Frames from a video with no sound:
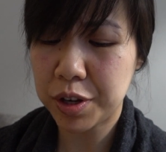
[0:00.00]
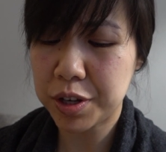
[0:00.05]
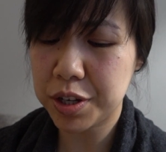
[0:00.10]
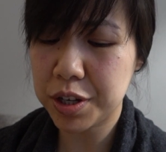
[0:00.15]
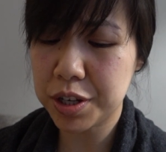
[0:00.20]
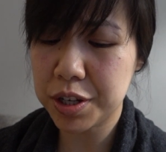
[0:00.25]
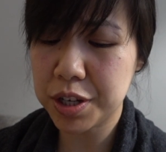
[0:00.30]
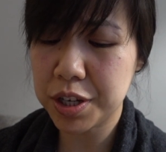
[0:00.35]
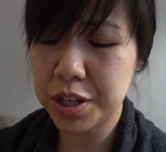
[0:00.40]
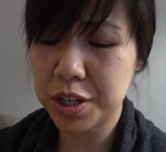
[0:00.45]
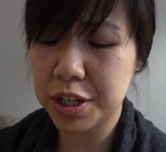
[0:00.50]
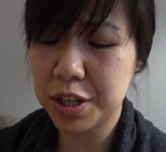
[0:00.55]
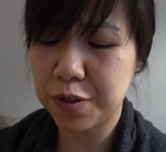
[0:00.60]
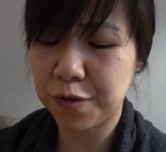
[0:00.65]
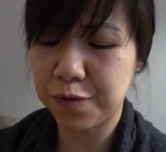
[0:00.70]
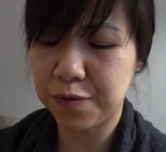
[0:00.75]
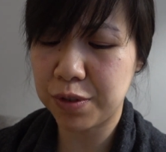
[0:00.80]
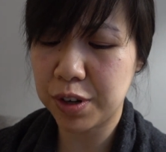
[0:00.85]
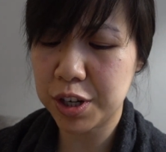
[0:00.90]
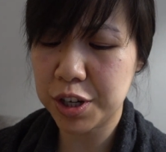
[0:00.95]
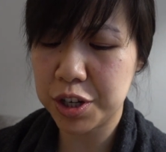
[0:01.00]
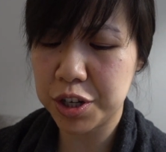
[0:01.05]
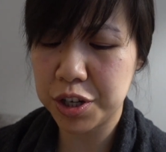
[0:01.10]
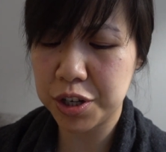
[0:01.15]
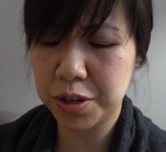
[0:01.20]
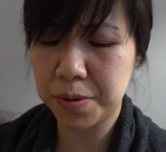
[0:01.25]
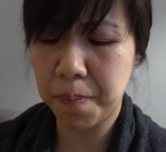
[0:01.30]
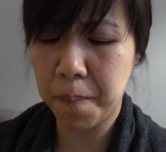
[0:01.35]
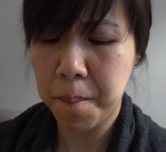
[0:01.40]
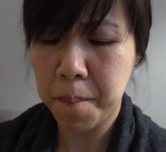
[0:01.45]
It just tastes fresh
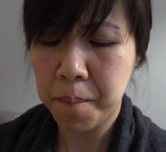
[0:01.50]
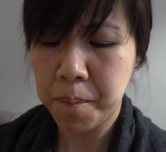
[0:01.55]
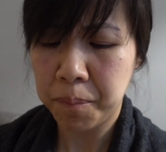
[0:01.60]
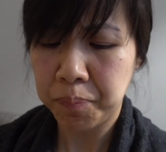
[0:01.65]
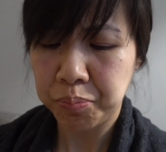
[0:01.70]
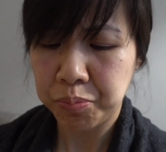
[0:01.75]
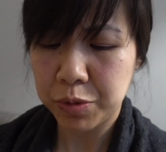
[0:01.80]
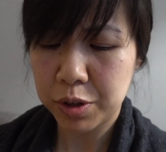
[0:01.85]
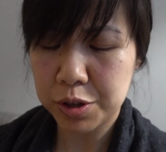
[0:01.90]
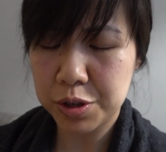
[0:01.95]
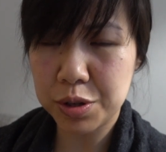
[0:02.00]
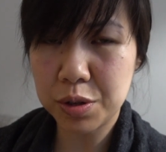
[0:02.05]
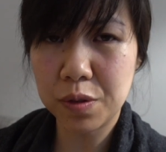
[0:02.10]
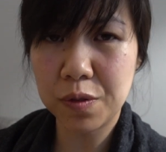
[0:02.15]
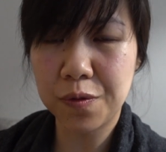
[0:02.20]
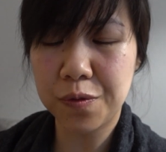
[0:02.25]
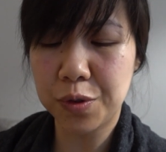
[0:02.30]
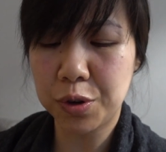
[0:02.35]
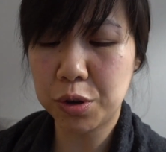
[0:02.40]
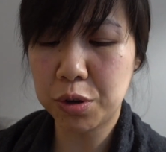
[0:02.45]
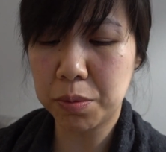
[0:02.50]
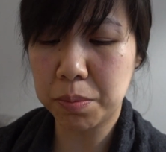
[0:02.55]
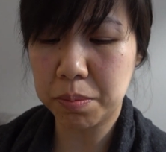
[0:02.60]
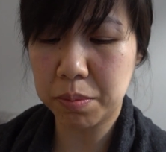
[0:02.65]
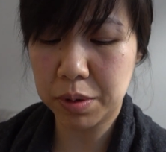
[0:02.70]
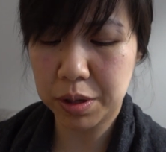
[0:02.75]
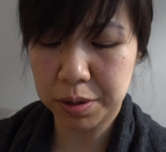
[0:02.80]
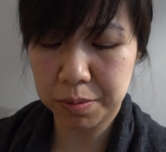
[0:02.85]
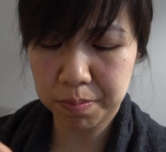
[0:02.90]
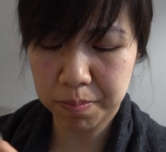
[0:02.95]
and so
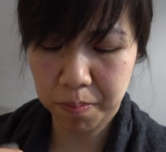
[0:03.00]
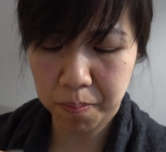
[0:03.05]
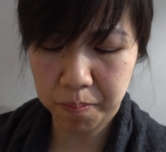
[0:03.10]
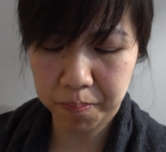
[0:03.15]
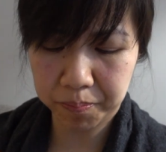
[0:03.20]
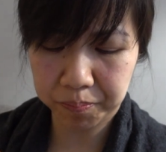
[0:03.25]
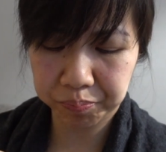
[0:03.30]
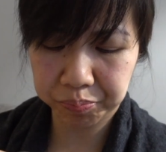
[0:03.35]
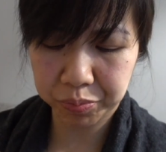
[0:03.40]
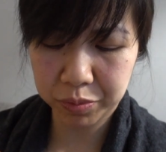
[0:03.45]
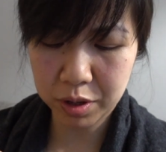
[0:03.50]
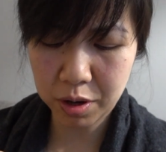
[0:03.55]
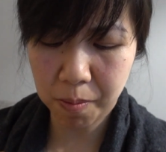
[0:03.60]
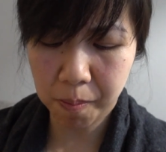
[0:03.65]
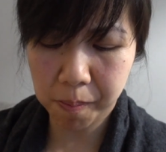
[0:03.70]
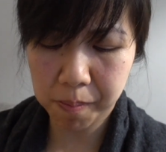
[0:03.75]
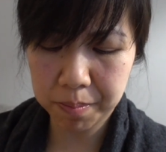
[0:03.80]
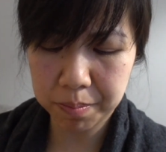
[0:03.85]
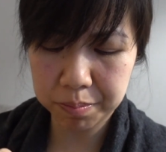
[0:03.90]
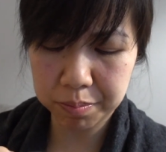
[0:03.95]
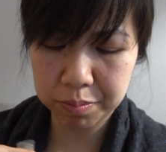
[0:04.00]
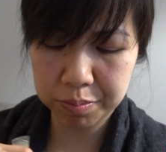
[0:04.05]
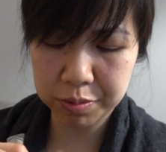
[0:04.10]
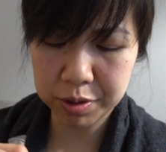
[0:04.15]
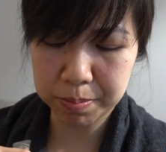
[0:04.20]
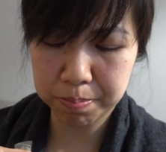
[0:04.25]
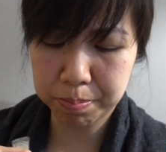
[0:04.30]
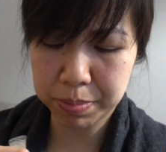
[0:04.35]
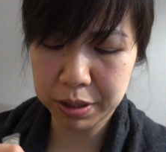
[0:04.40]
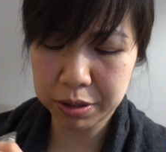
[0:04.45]
firm. And
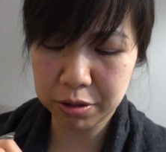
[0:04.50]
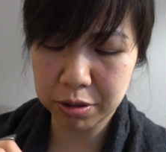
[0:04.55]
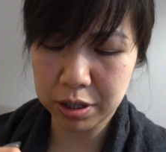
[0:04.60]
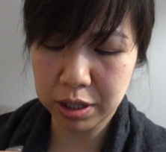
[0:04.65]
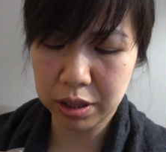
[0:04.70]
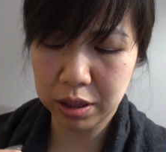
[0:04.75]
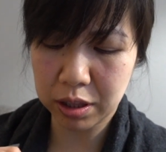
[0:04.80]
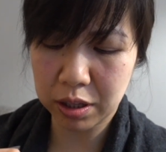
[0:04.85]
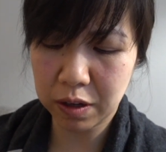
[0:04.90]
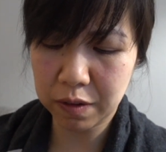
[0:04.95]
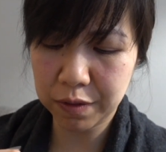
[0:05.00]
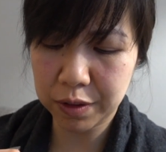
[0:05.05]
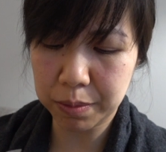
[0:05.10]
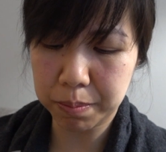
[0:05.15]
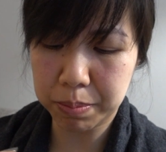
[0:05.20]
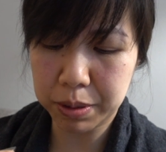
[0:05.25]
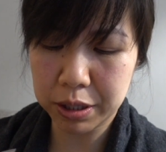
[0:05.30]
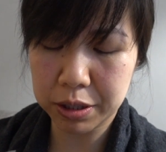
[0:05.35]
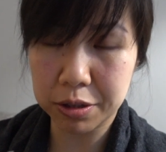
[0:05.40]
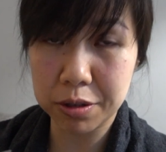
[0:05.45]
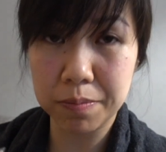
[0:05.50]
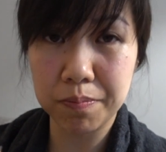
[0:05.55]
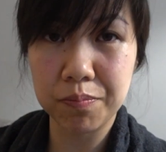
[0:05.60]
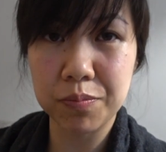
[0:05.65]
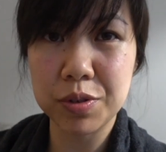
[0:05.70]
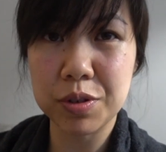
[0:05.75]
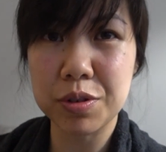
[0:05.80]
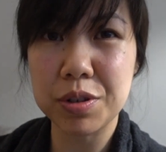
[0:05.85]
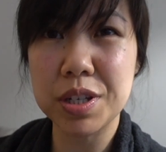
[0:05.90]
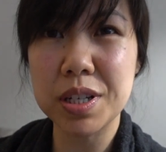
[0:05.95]
the butter, I love the butter.
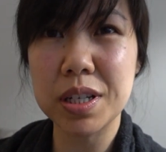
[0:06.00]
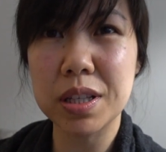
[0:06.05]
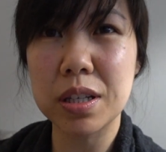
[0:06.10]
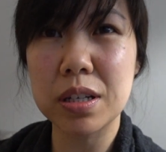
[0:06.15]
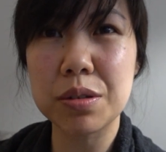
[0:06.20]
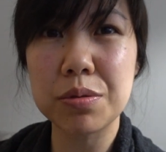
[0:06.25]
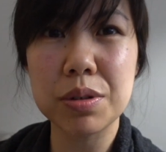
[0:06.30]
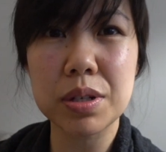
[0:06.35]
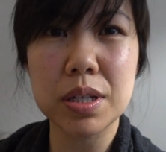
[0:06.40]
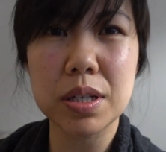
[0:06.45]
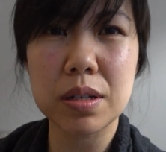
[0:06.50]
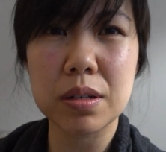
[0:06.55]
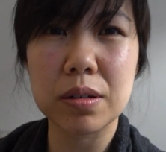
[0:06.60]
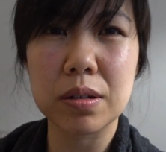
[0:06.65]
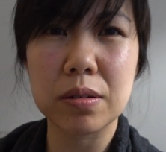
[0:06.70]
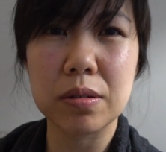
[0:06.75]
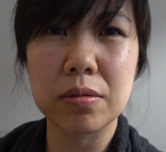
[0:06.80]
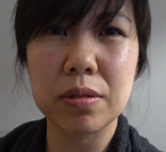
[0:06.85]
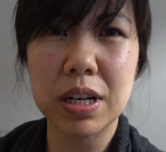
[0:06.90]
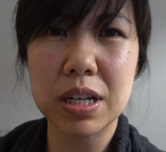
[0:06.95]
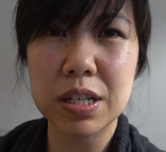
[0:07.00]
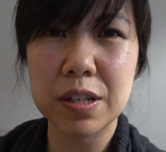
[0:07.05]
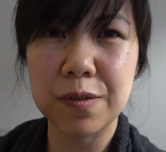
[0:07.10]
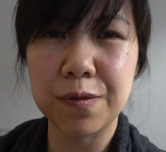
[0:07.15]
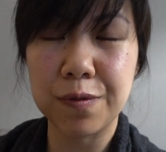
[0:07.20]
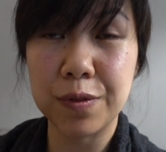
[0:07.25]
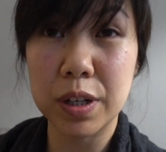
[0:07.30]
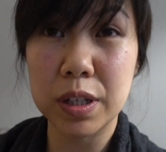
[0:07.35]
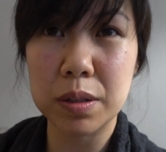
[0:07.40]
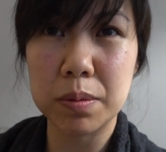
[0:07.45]
So you said this was
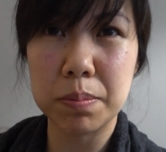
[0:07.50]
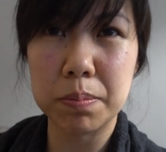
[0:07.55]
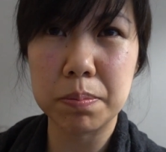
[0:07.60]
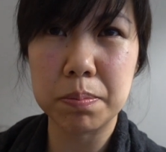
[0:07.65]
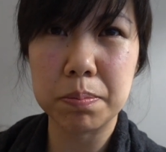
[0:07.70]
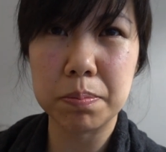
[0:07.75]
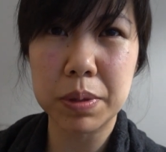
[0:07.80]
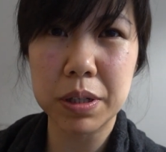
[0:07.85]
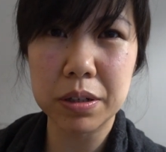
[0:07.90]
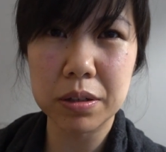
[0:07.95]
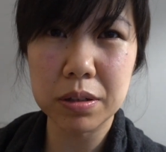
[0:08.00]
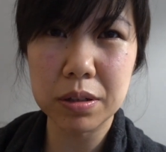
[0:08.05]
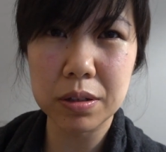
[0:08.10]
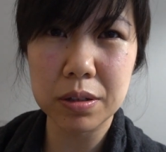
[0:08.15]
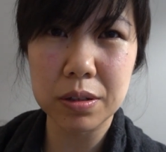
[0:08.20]
grass-fed butter?